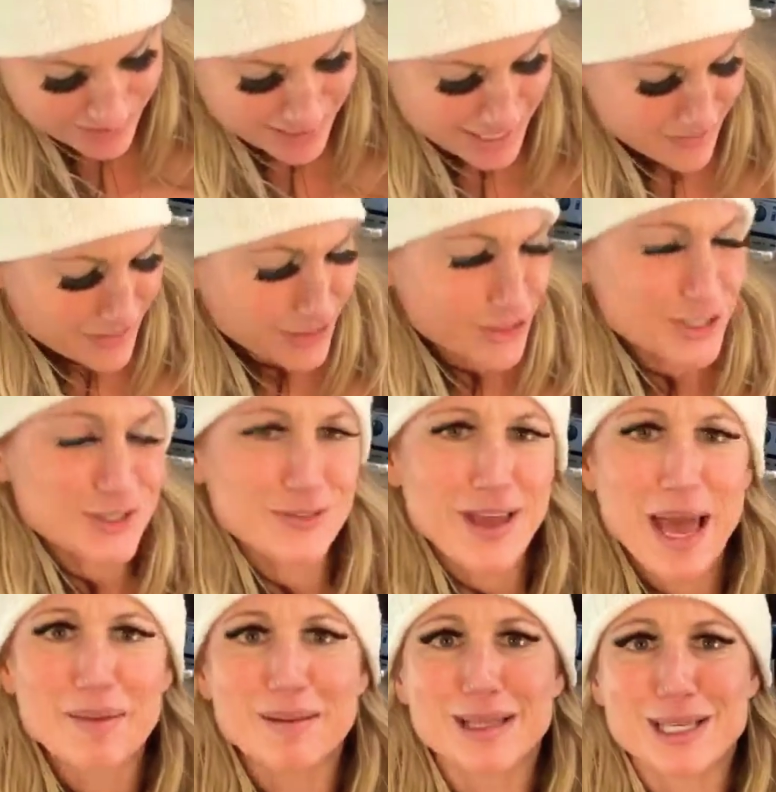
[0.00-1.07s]
It even looks
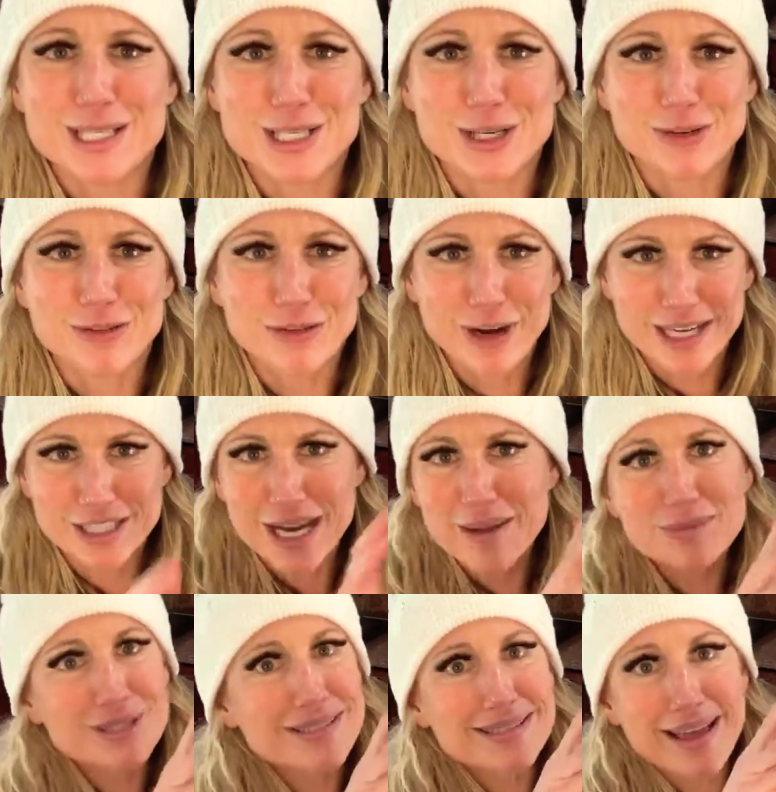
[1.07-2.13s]
fabulous in your fridge.
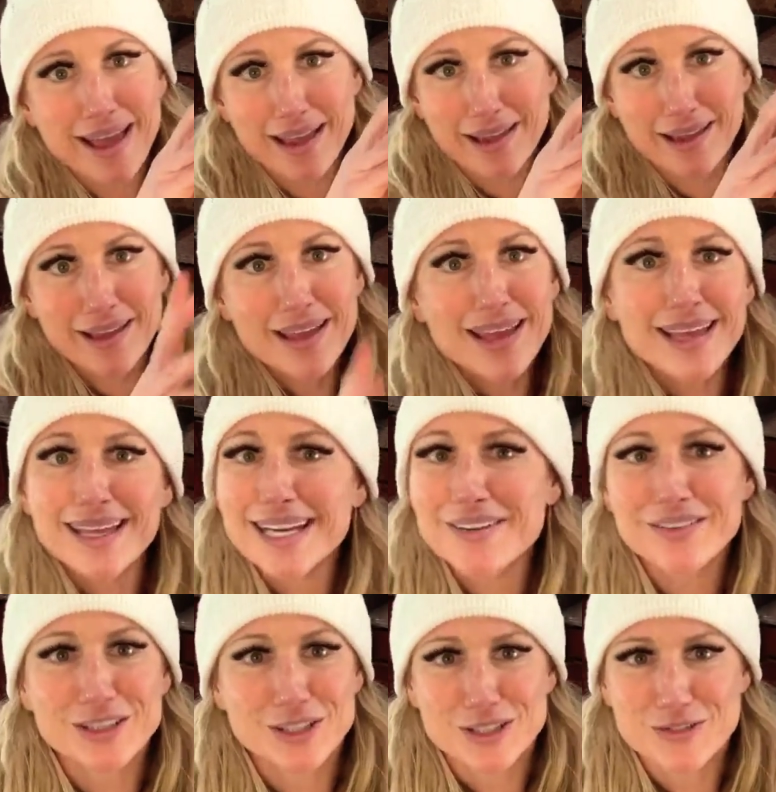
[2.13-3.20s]
I'm just saying, it
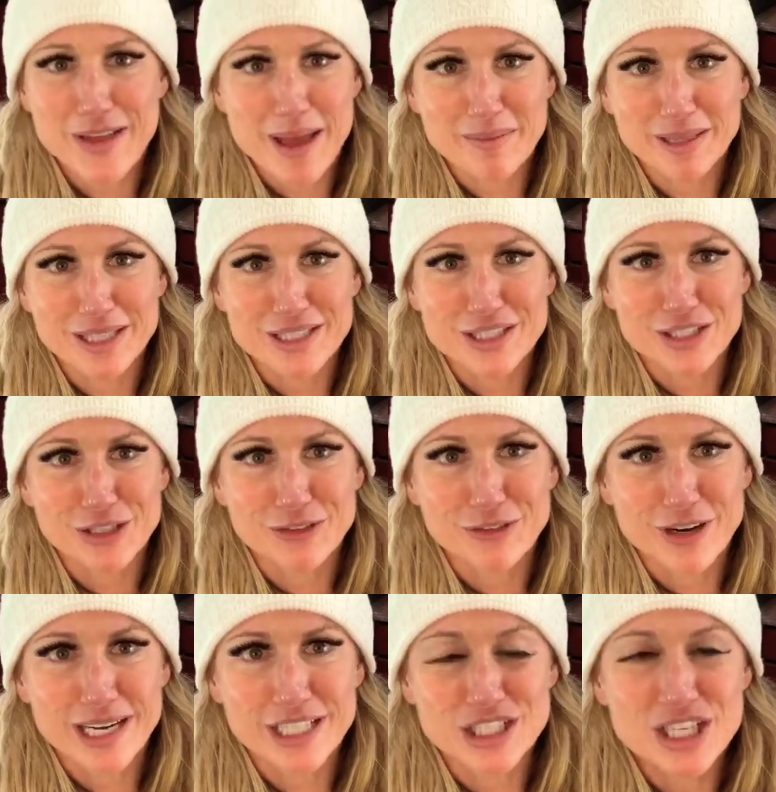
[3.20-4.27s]
even looks fabulous in your
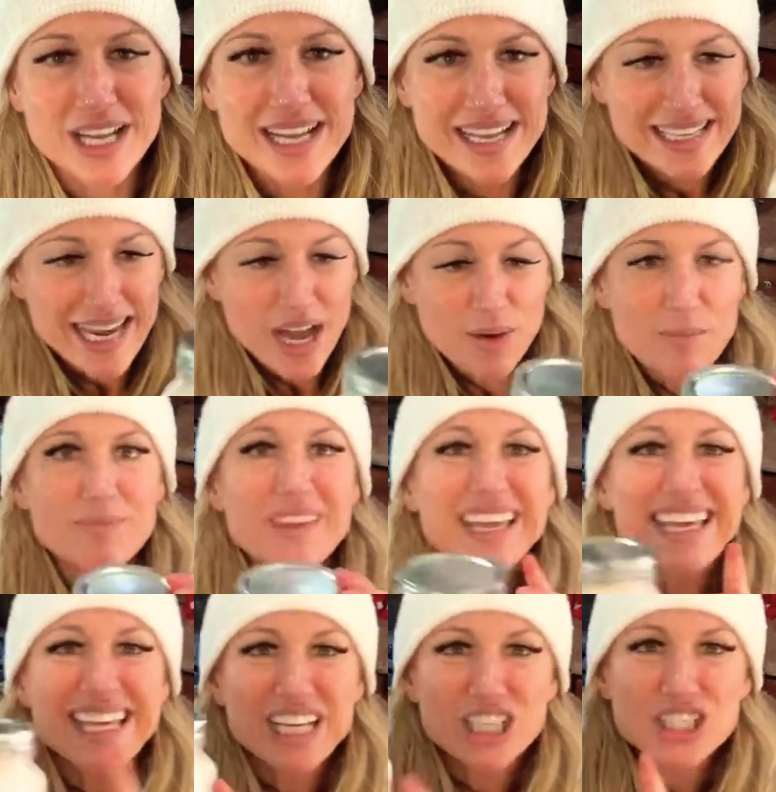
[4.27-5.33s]
fridge. Now,
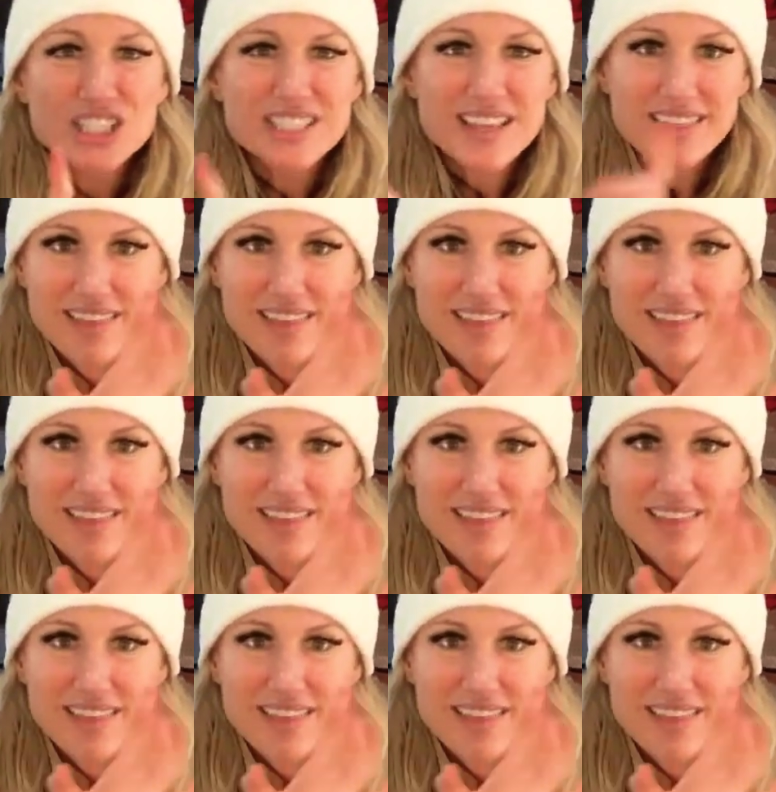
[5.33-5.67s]
here's the